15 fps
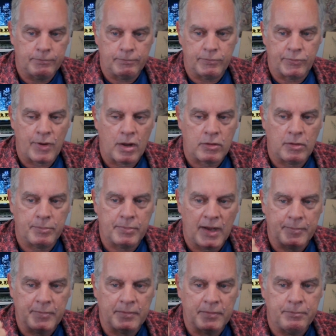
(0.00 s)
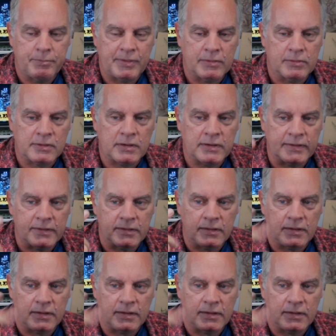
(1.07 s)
Barack Obama, Bill Clinton,